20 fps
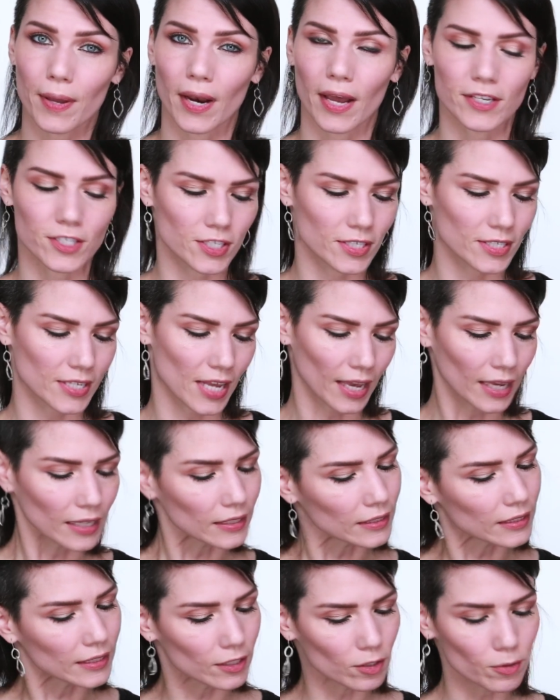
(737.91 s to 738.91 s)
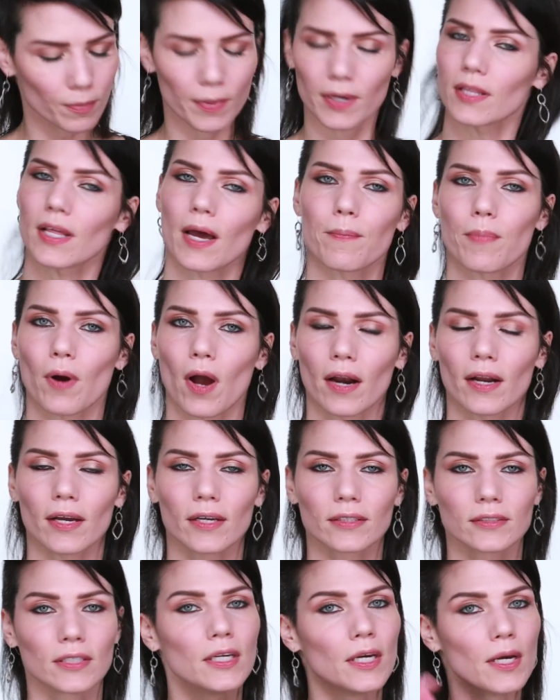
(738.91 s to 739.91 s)
and I just take a little bit of that
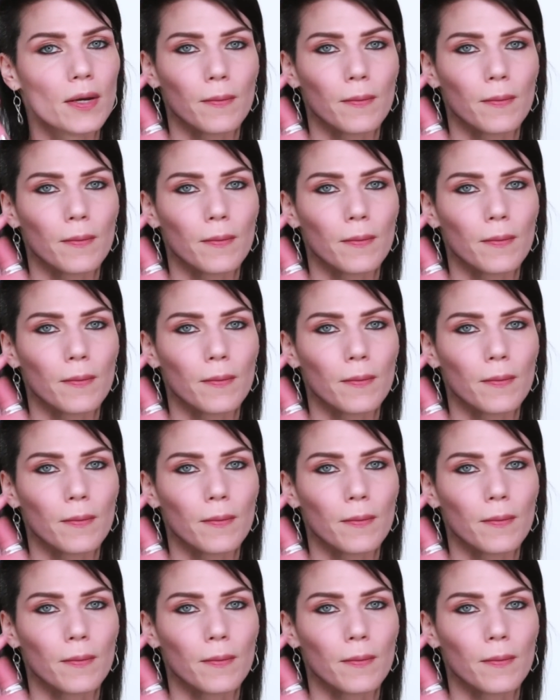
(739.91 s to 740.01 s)
product,